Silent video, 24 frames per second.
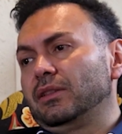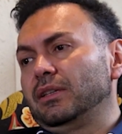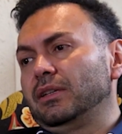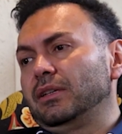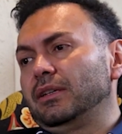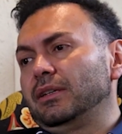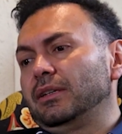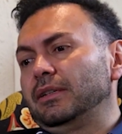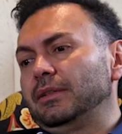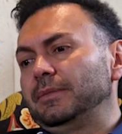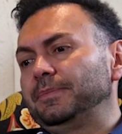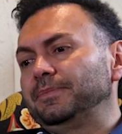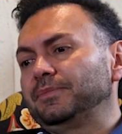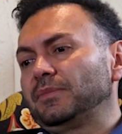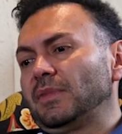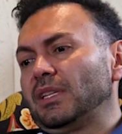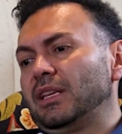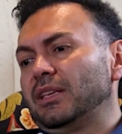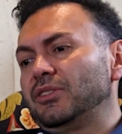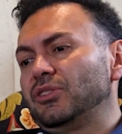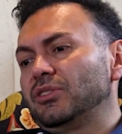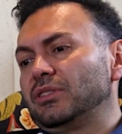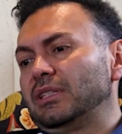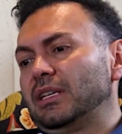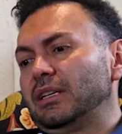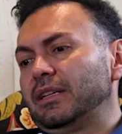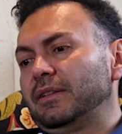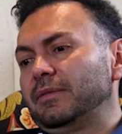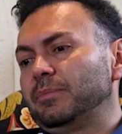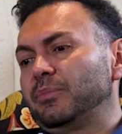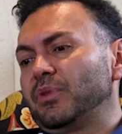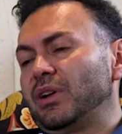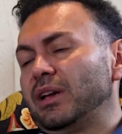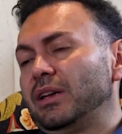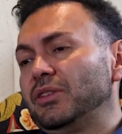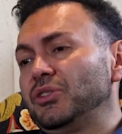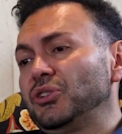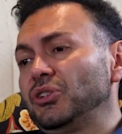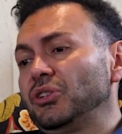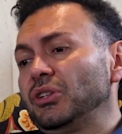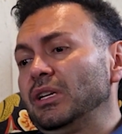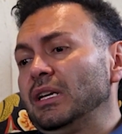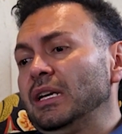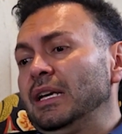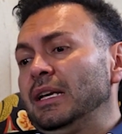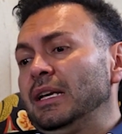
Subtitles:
the legislative branch.